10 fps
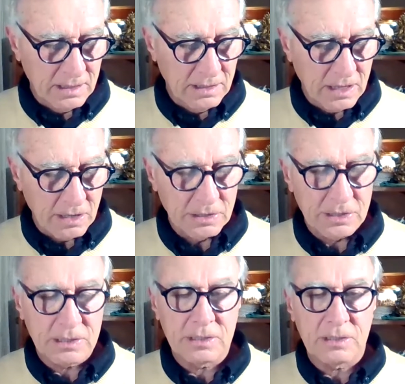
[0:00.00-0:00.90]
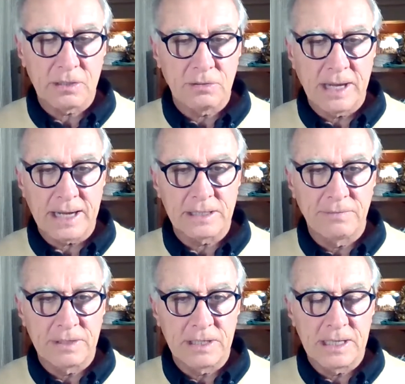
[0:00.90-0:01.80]
those 3
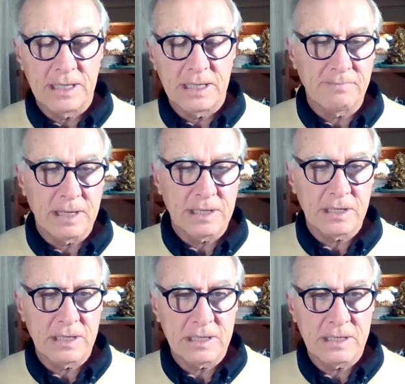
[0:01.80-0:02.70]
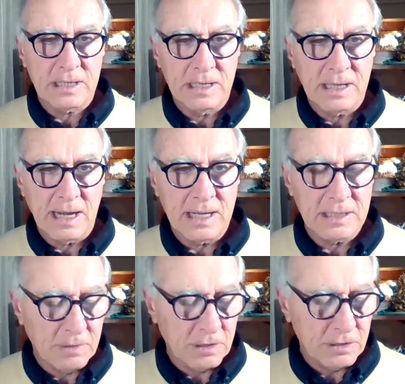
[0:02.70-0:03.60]
activities I've mentioned in the
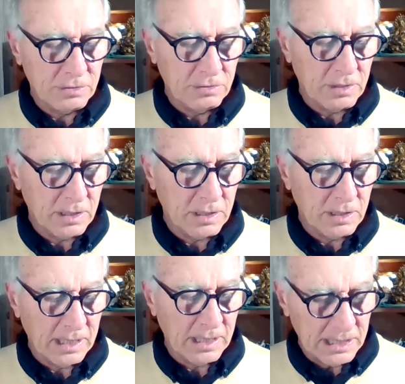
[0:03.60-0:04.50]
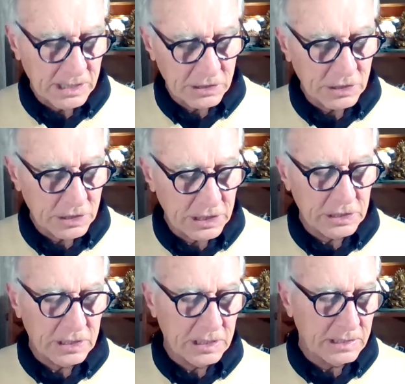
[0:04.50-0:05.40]
last module, that we listen to
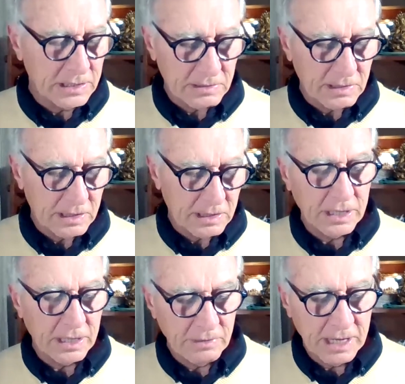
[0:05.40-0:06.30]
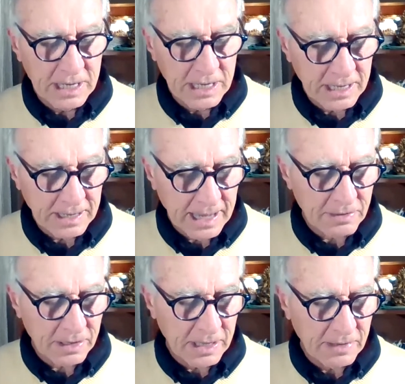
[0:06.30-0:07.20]
teachings, including reading,
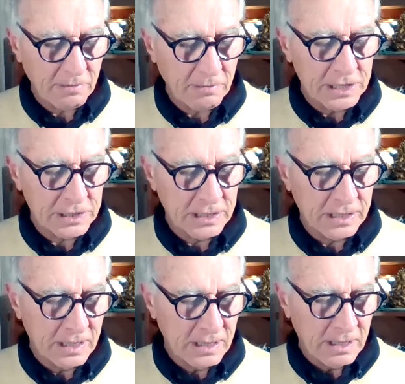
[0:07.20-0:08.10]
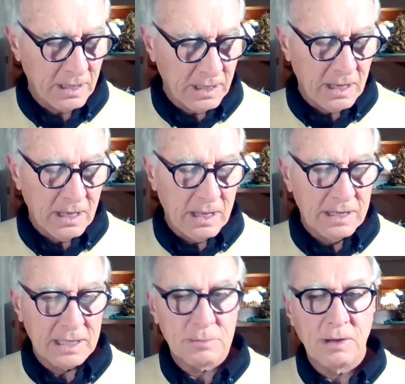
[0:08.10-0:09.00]
gathering information.
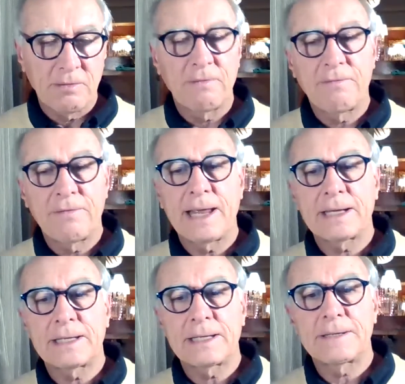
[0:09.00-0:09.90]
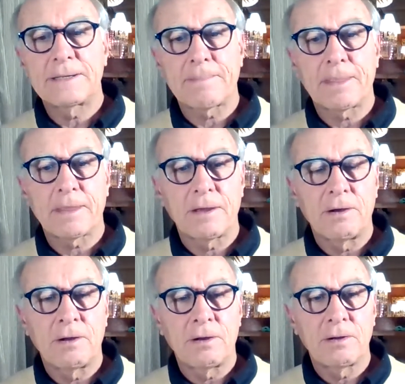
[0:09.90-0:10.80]
Next, we reflect
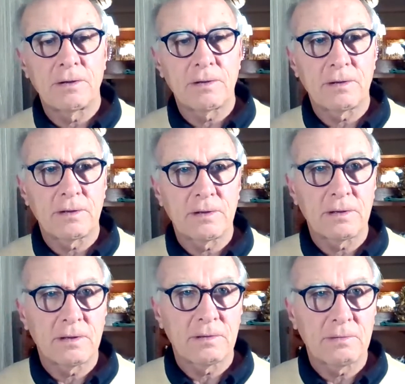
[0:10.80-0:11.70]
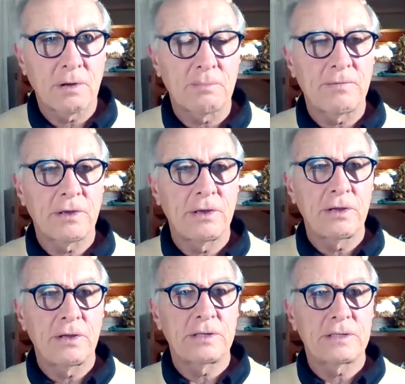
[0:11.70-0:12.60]
on what we've
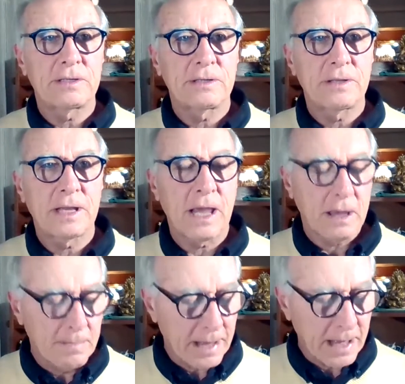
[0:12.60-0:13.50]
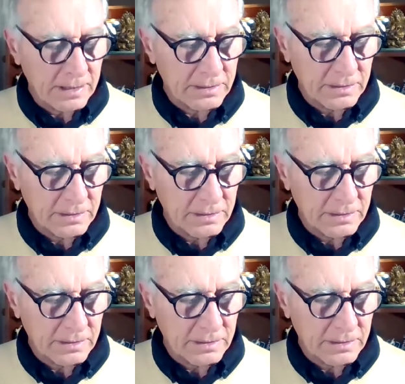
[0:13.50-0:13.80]
heard, thinking about